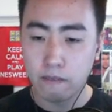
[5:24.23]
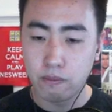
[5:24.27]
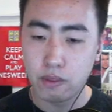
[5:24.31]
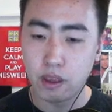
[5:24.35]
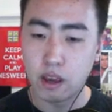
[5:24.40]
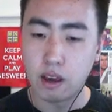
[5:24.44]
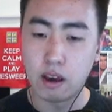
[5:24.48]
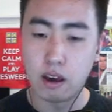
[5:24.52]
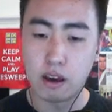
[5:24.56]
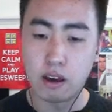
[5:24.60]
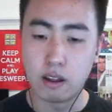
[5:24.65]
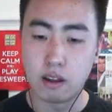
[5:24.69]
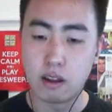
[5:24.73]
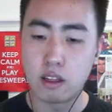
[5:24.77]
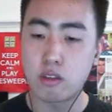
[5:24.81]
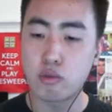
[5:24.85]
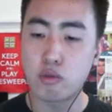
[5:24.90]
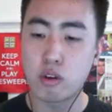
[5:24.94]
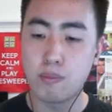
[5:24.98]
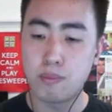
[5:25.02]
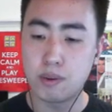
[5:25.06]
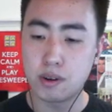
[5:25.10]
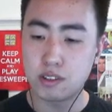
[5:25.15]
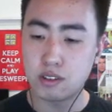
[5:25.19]

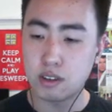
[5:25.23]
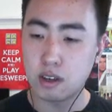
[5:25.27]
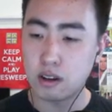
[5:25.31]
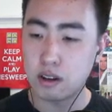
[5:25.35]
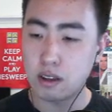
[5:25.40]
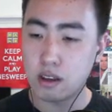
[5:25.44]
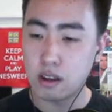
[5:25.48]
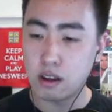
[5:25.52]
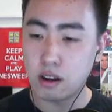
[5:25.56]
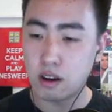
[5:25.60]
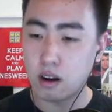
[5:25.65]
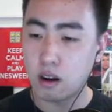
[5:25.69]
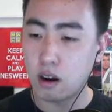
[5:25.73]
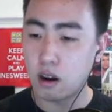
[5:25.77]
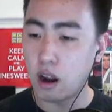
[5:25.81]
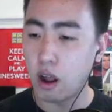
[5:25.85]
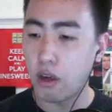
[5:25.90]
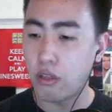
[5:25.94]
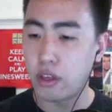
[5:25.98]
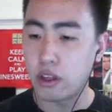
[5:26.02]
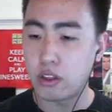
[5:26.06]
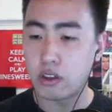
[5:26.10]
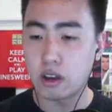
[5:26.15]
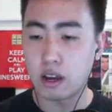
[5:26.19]
3% here,
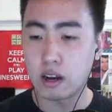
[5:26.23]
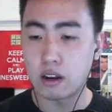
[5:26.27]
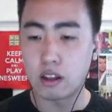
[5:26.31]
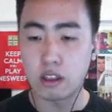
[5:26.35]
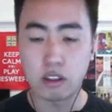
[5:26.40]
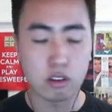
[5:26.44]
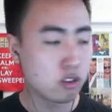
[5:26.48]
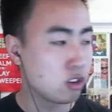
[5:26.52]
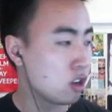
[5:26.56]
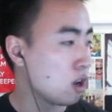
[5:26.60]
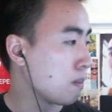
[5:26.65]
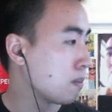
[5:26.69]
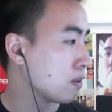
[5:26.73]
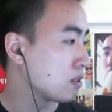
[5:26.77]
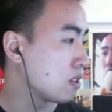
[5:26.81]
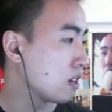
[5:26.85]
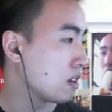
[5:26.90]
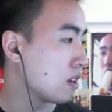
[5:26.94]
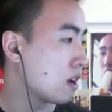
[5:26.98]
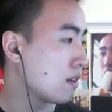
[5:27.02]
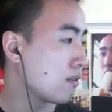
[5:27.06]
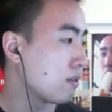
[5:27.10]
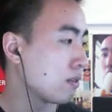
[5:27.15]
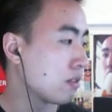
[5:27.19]
and then you got another 2%
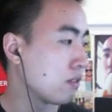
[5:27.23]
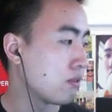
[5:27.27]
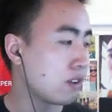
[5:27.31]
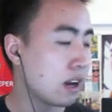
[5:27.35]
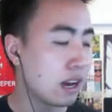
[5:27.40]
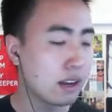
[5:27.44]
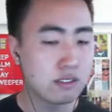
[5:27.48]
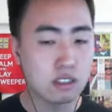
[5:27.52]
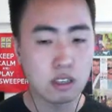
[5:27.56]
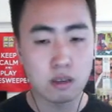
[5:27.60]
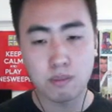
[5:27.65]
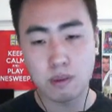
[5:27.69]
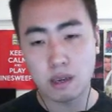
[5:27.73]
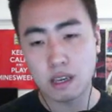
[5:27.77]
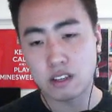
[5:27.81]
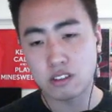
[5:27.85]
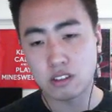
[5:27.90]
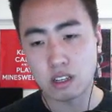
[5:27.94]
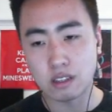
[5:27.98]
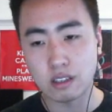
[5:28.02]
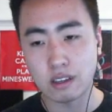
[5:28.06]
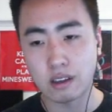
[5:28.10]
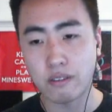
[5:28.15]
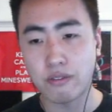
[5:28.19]
here from the 5CP, so
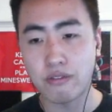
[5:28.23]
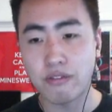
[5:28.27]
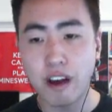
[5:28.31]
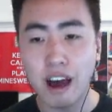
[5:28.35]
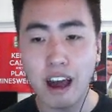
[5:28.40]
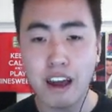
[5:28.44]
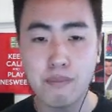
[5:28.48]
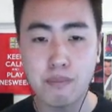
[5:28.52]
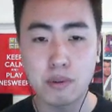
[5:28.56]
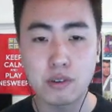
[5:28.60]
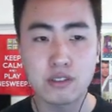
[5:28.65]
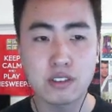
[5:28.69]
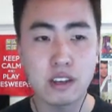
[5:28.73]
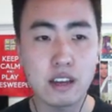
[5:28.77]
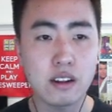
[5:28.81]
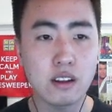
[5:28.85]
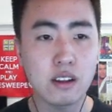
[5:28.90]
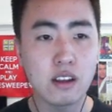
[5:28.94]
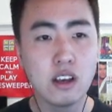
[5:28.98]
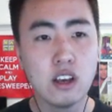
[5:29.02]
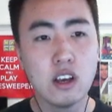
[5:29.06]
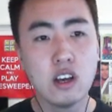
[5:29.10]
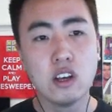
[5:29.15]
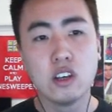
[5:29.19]
that's like 5%.
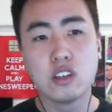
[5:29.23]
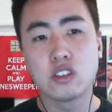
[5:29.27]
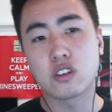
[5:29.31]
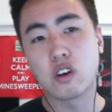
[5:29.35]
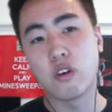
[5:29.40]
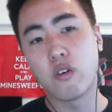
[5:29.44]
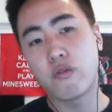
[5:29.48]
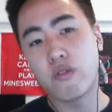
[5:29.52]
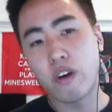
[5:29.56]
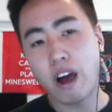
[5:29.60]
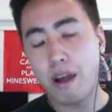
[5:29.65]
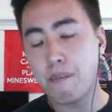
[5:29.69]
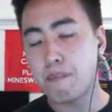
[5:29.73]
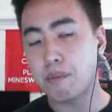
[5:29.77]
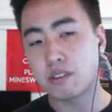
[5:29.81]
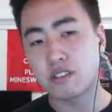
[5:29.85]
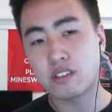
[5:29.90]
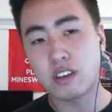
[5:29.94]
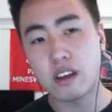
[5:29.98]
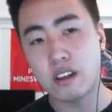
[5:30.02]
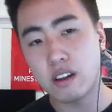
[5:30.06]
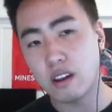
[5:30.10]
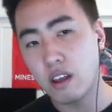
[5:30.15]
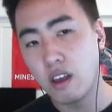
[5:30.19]
So
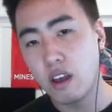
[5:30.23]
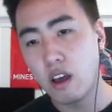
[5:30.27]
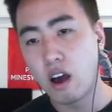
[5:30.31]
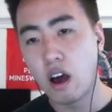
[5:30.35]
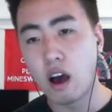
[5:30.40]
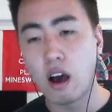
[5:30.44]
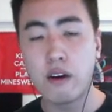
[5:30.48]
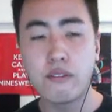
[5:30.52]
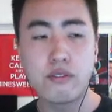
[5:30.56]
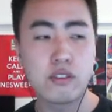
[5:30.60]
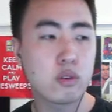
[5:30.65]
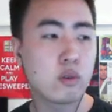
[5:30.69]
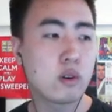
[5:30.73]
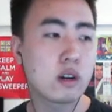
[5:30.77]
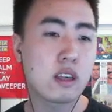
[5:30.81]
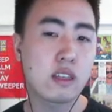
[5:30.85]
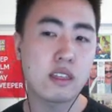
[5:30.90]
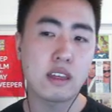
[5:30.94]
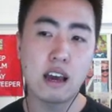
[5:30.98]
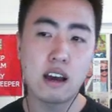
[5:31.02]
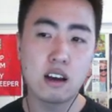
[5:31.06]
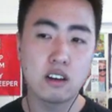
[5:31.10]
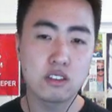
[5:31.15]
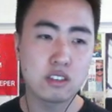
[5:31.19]
5% of
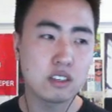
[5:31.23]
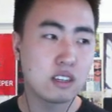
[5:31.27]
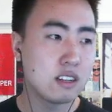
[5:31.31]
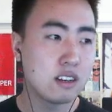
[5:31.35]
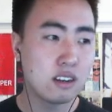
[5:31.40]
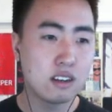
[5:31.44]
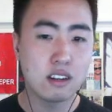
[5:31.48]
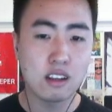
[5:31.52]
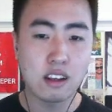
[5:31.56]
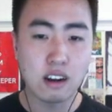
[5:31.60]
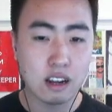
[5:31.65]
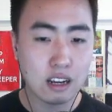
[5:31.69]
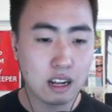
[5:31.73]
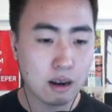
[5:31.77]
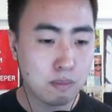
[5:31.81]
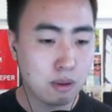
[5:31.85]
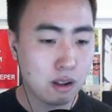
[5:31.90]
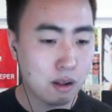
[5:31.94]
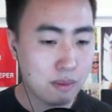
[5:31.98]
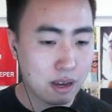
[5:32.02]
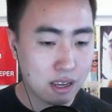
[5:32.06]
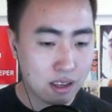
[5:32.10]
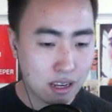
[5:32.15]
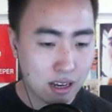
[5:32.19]
20,000, I gotta pull
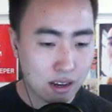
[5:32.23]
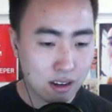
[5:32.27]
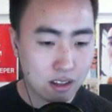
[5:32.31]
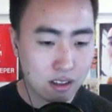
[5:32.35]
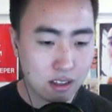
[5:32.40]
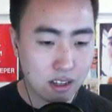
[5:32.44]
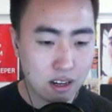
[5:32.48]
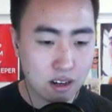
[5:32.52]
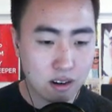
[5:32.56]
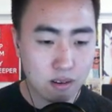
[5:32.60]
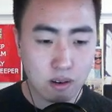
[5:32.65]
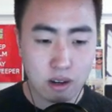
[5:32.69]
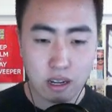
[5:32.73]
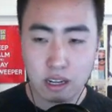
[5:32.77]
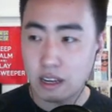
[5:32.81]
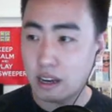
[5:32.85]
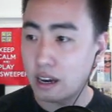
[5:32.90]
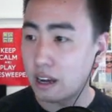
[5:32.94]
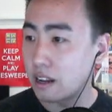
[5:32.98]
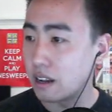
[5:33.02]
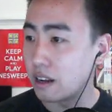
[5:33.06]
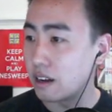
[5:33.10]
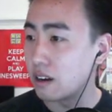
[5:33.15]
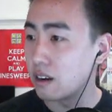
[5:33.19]
up my calculator, what I
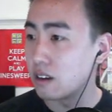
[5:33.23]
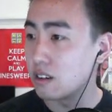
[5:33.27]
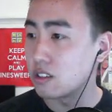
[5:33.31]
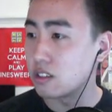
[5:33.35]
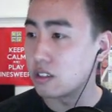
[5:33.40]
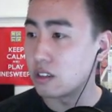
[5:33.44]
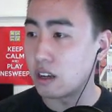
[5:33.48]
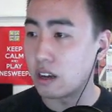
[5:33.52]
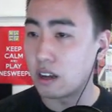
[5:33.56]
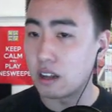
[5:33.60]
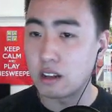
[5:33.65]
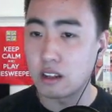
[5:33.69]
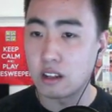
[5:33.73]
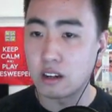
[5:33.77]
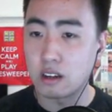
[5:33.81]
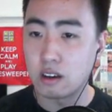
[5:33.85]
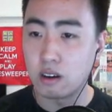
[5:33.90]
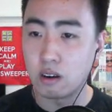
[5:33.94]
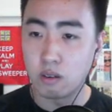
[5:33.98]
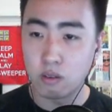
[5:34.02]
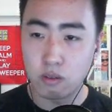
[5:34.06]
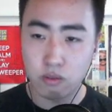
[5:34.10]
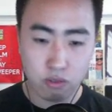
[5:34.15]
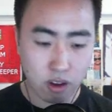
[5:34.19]
got here. So you got,
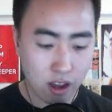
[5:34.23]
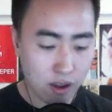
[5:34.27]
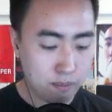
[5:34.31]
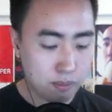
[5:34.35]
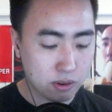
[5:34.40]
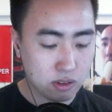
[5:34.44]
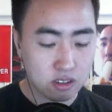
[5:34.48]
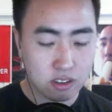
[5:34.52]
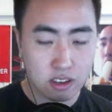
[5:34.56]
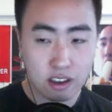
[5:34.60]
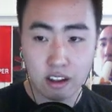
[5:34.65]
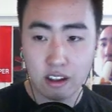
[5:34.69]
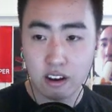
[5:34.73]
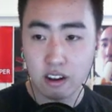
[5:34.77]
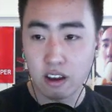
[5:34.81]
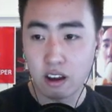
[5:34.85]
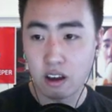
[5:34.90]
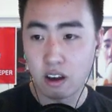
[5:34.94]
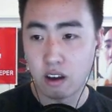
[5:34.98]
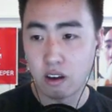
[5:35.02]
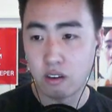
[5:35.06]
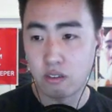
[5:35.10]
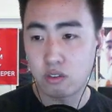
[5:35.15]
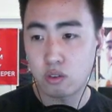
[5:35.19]
5%
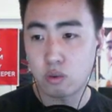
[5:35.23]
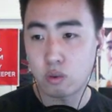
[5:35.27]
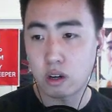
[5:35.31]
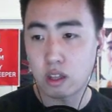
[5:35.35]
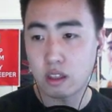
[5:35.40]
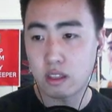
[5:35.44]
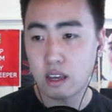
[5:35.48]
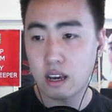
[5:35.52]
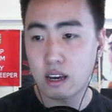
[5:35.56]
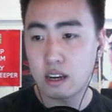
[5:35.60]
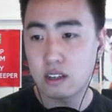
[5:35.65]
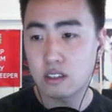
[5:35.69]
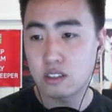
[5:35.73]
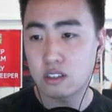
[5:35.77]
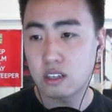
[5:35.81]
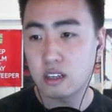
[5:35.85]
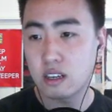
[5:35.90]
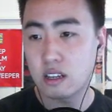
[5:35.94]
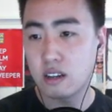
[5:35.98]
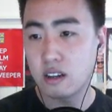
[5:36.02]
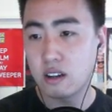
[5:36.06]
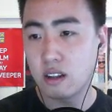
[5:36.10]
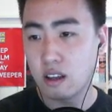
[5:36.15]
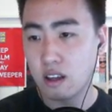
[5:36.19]
of
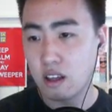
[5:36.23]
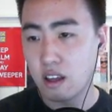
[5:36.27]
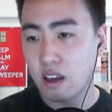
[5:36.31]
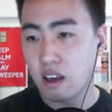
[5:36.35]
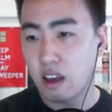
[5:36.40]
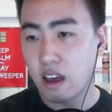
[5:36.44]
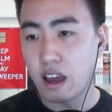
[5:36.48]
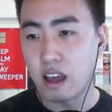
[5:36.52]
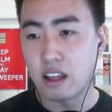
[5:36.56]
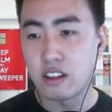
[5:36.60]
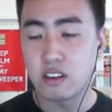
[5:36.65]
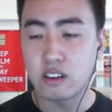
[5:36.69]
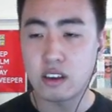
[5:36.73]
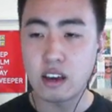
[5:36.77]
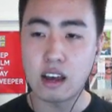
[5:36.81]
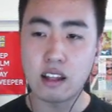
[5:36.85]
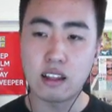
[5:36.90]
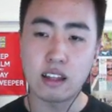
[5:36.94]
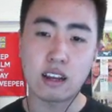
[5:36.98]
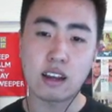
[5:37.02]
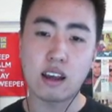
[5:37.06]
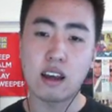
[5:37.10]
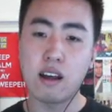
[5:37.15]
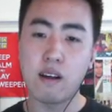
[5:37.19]
20,000, and you got
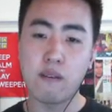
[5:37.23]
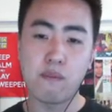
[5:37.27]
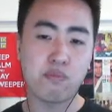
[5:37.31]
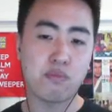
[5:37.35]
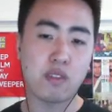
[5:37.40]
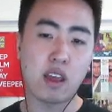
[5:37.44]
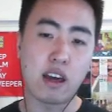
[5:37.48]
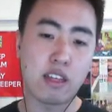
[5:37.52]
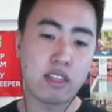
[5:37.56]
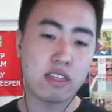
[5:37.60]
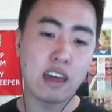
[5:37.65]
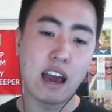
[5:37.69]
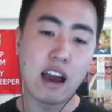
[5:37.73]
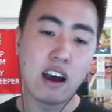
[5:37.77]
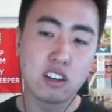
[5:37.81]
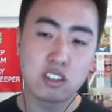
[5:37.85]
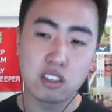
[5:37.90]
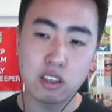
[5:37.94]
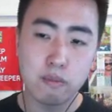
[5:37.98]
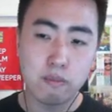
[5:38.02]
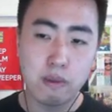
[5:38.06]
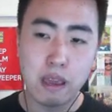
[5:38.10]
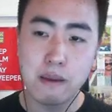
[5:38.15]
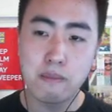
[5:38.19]
like
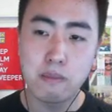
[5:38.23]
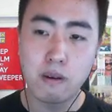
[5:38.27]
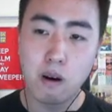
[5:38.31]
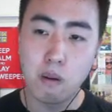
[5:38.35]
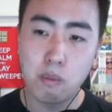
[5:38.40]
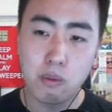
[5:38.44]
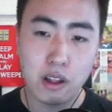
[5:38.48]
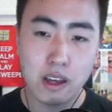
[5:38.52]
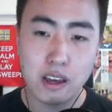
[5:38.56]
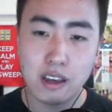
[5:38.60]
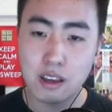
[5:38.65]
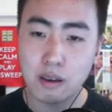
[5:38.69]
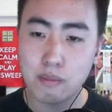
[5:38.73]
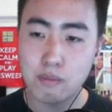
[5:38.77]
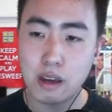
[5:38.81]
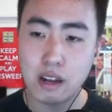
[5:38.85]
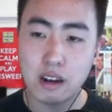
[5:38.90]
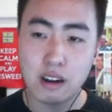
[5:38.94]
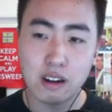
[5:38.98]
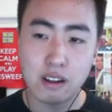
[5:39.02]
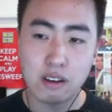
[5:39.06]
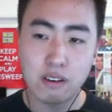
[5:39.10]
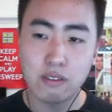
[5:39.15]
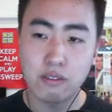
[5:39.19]
1,000 people playing
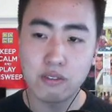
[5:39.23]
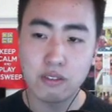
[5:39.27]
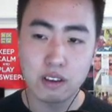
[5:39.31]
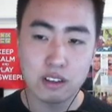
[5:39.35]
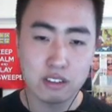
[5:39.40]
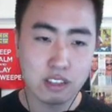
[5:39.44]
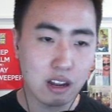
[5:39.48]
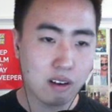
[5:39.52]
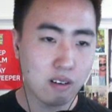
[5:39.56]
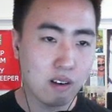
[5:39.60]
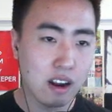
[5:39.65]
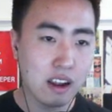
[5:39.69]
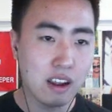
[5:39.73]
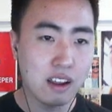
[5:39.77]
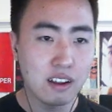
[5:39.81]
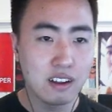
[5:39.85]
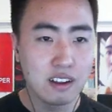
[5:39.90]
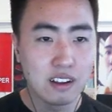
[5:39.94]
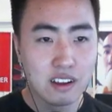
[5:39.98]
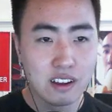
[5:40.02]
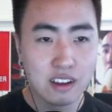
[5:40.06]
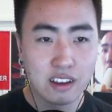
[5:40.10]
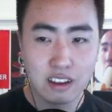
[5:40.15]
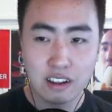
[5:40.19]
competitive. Is that right?
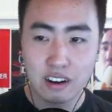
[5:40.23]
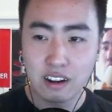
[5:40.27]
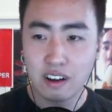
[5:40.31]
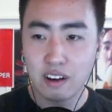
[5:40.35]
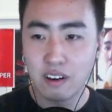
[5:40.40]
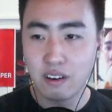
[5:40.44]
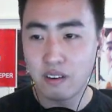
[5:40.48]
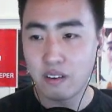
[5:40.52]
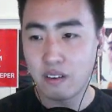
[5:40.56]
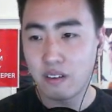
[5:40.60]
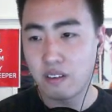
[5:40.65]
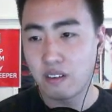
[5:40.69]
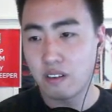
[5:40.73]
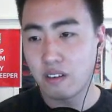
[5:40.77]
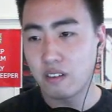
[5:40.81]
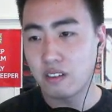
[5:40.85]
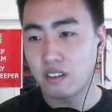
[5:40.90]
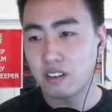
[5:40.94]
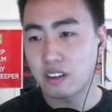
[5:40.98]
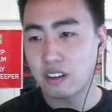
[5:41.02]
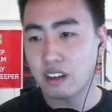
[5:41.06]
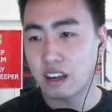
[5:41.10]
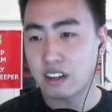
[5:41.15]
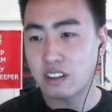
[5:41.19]

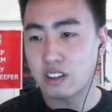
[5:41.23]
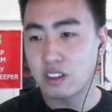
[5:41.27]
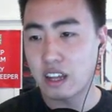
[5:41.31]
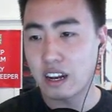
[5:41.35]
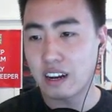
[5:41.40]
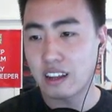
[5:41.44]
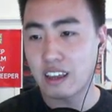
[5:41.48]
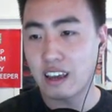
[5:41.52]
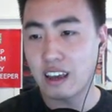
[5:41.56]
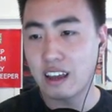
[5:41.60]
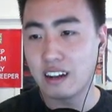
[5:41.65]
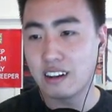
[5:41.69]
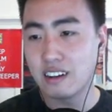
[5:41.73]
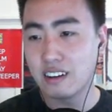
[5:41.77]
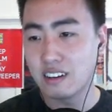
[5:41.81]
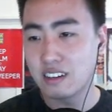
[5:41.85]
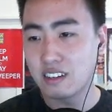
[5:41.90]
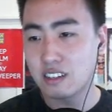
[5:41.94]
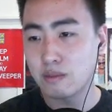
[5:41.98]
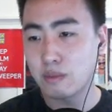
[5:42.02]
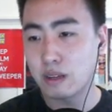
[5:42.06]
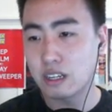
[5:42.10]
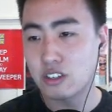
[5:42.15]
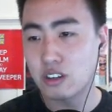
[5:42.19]
Gotta do that again,
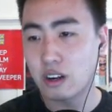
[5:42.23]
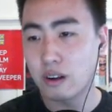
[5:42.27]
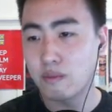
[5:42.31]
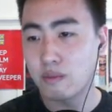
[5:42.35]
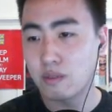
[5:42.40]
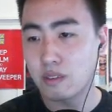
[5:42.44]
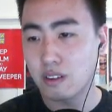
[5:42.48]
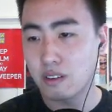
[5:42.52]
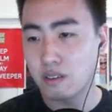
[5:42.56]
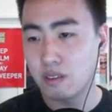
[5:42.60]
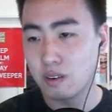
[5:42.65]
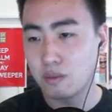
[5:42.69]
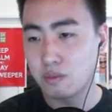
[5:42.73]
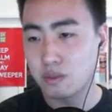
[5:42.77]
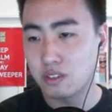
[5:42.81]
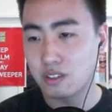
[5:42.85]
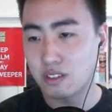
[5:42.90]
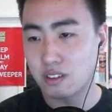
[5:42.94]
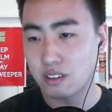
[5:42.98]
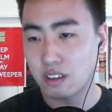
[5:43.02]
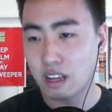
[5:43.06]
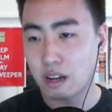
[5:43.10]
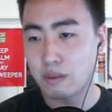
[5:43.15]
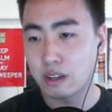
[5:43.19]
just make sure
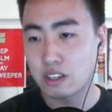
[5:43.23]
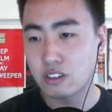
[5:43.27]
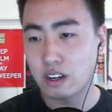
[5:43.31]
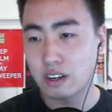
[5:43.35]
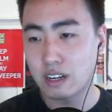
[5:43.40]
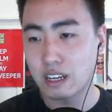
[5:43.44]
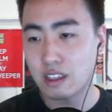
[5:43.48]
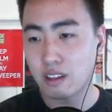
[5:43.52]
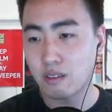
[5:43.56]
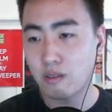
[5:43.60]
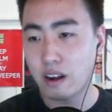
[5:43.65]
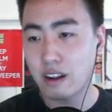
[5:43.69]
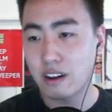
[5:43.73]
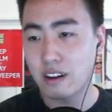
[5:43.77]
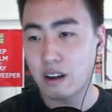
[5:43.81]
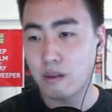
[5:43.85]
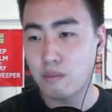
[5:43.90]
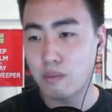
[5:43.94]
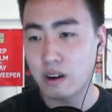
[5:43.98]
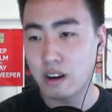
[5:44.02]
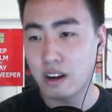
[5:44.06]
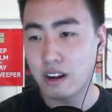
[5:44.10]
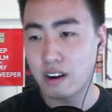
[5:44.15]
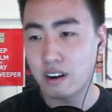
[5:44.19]
gotta make sure I got the right
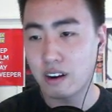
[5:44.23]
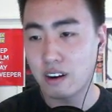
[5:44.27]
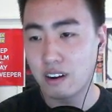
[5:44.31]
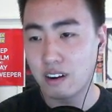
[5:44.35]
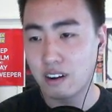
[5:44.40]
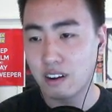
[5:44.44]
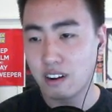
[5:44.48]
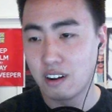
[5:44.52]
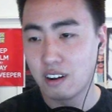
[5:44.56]
number here.